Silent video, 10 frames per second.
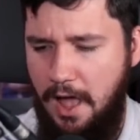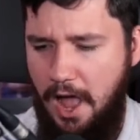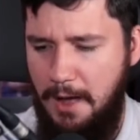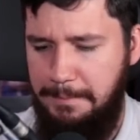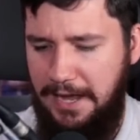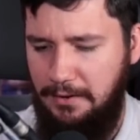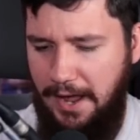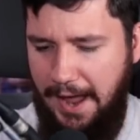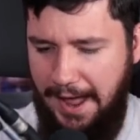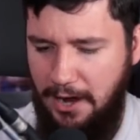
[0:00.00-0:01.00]
about
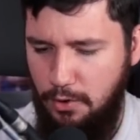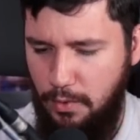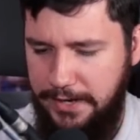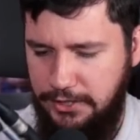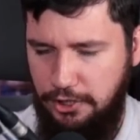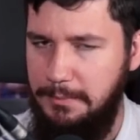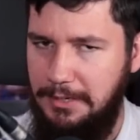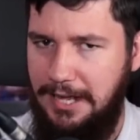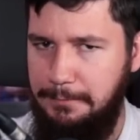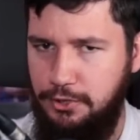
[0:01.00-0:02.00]
how a
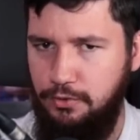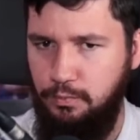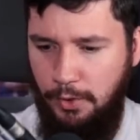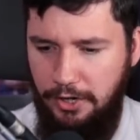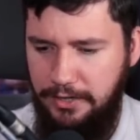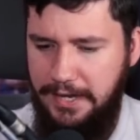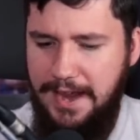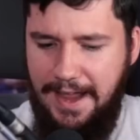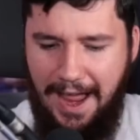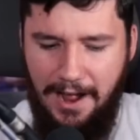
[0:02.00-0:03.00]
terminal app should work
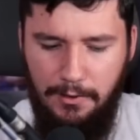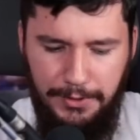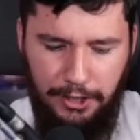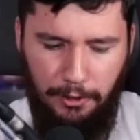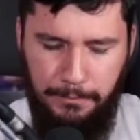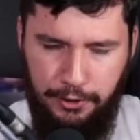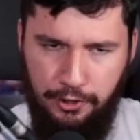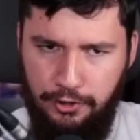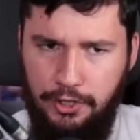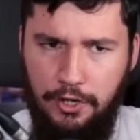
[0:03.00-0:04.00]
and how the
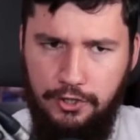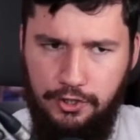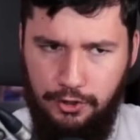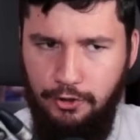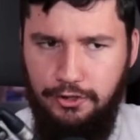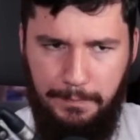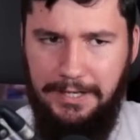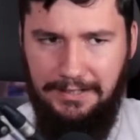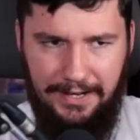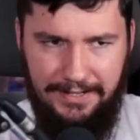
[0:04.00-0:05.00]
options should be
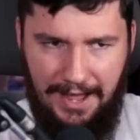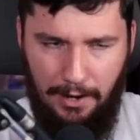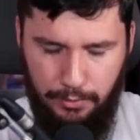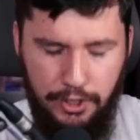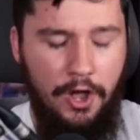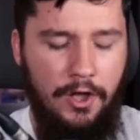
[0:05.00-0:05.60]
laid out.